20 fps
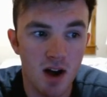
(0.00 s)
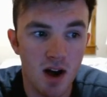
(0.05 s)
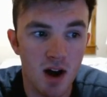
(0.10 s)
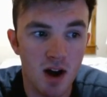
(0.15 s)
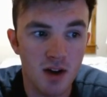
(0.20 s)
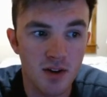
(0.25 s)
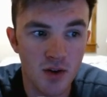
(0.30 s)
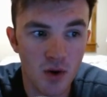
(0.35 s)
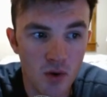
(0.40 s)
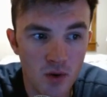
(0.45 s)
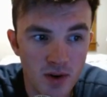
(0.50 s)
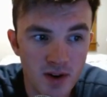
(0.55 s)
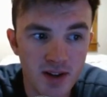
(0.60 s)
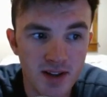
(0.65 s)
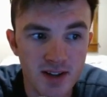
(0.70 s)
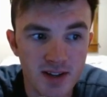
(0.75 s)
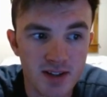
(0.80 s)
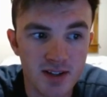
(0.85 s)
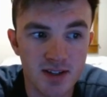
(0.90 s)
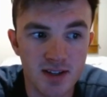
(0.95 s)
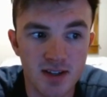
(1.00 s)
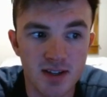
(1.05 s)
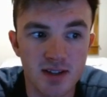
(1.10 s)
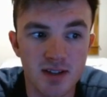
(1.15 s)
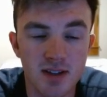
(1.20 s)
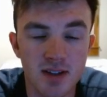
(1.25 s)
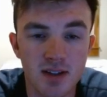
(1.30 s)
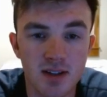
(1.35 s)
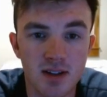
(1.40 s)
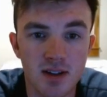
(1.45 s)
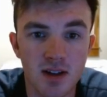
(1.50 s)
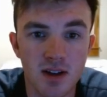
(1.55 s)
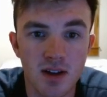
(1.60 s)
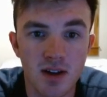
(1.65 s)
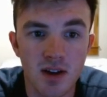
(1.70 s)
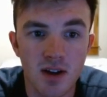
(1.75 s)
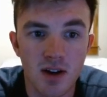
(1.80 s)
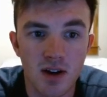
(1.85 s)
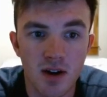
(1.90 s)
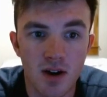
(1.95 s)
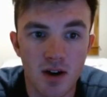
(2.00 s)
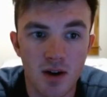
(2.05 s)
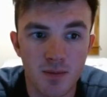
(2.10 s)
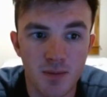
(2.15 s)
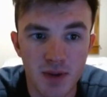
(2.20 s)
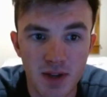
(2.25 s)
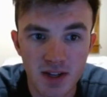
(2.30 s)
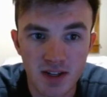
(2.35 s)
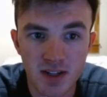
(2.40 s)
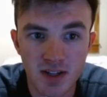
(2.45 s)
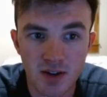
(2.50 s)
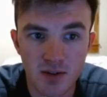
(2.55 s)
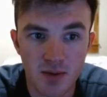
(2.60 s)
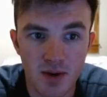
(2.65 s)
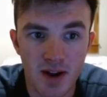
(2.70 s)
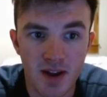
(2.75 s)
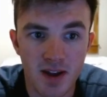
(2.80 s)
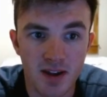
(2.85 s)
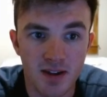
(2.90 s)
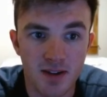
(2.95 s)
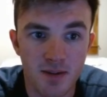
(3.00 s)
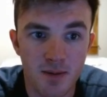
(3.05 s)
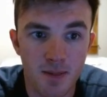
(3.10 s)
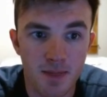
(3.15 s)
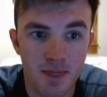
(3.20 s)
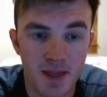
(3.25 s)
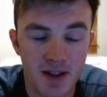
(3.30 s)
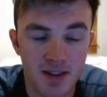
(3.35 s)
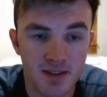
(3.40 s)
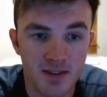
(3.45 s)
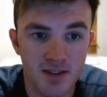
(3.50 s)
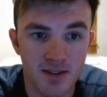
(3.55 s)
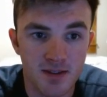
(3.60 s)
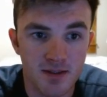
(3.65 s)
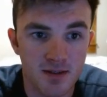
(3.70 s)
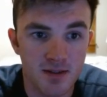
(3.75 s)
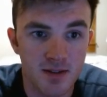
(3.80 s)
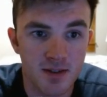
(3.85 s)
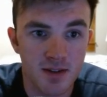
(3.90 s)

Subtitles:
an already existing PD array that's